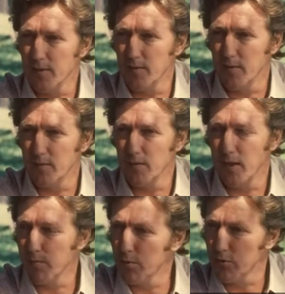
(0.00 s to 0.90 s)
They were
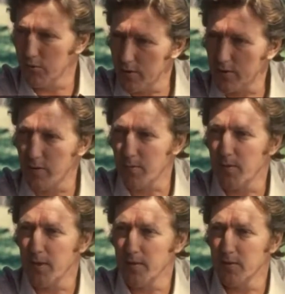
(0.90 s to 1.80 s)
ambushed in the rubber
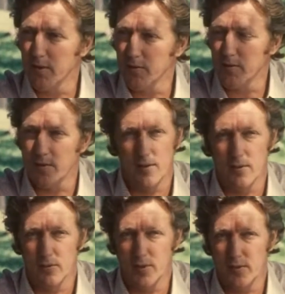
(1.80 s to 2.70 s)
plantation, and
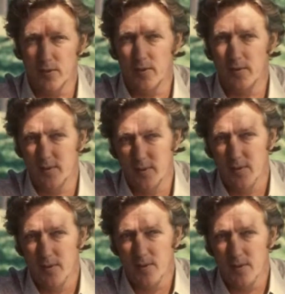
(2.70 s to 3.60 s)
there was nothing
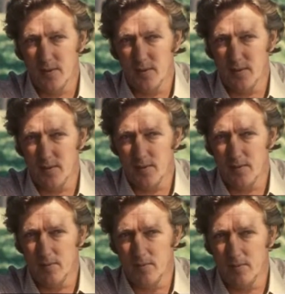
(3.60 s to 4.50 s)

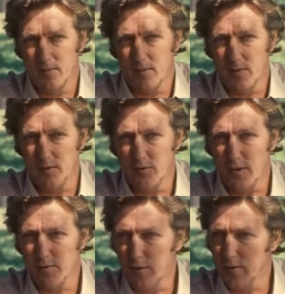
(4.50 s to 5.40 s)
uh, the
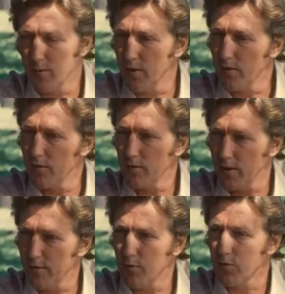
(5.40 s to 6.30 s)
South Vietnamese
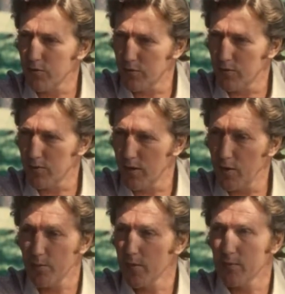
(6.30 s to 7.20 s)
Air Force could do to
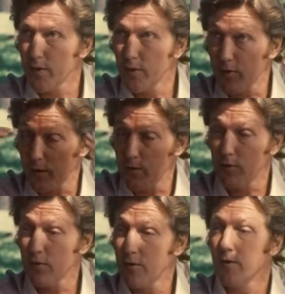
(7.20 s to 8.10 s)
help them because they
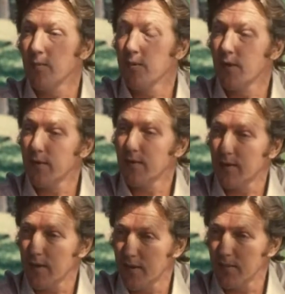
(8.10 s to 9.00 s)
couldn't see them under
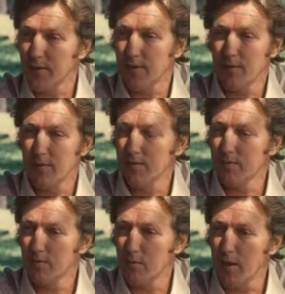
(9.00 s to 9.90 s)
the canopy and they were
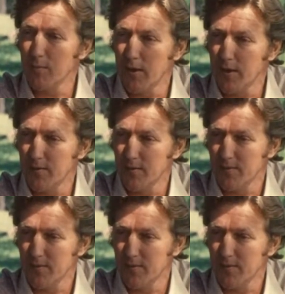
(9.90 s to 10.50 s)
wiped out.